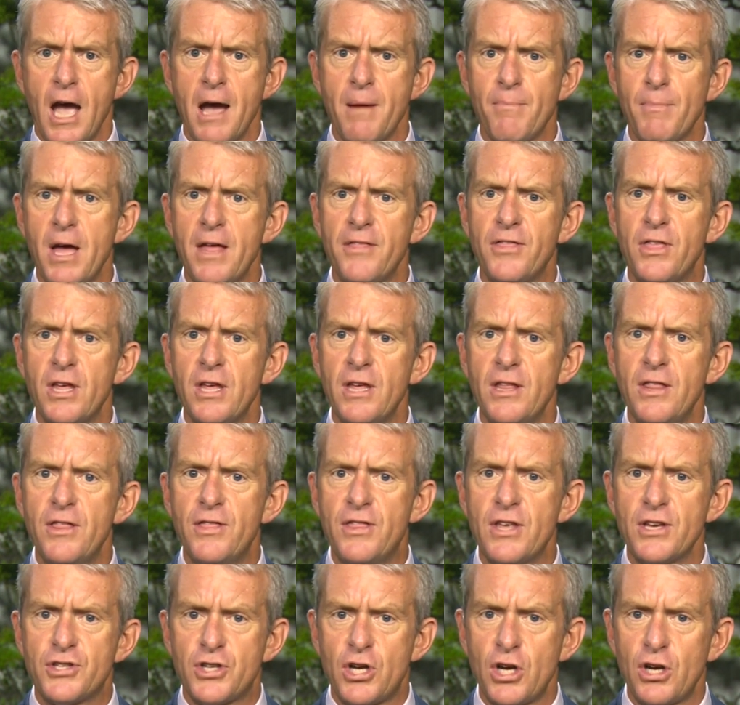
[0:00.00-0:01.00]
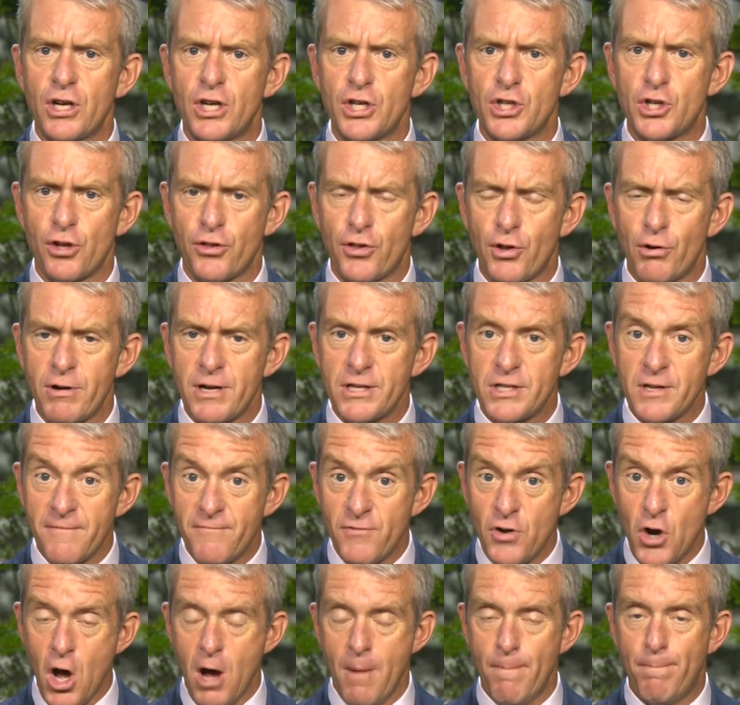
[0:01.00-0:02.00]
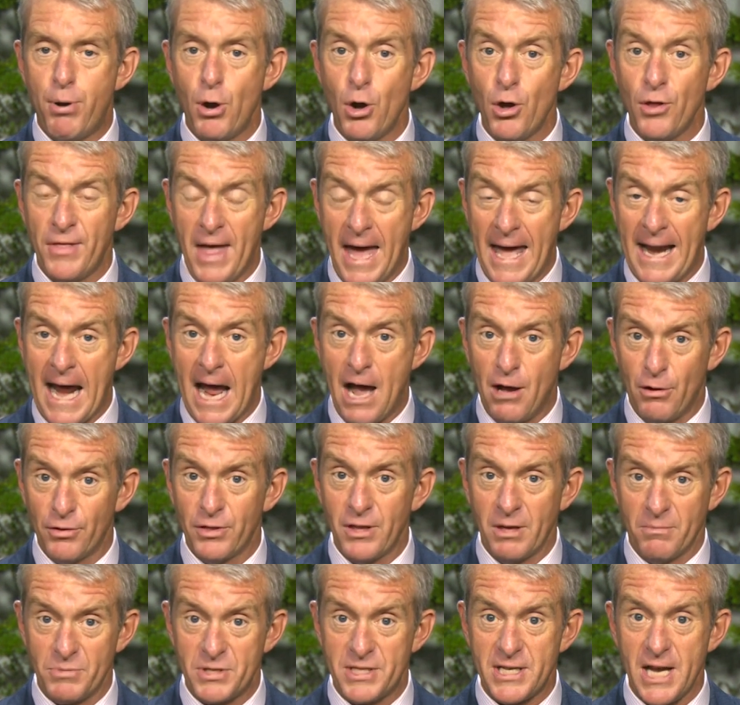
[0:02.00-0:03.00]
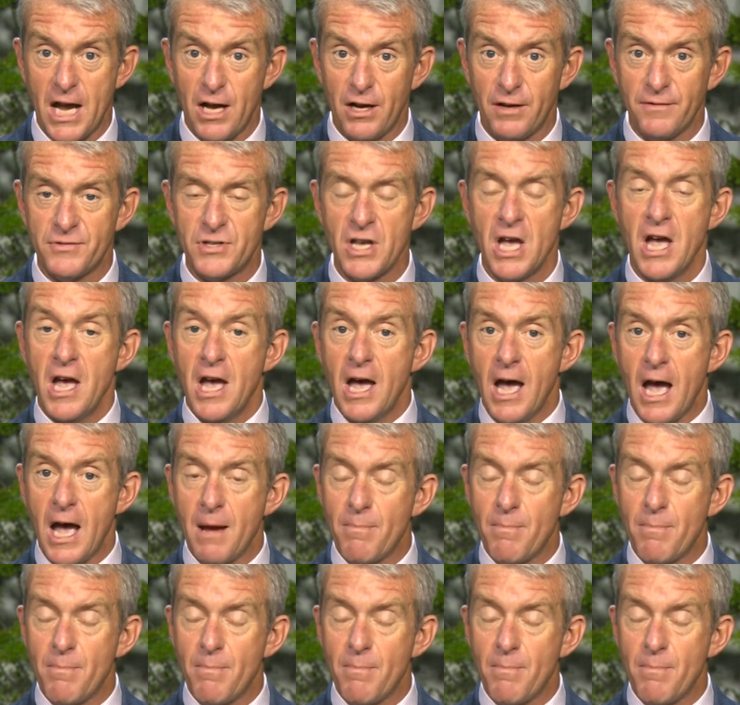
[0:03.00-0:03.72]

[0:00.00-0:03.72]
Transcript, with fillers: Um, the, the, Turkish authorities have not put that out themselves.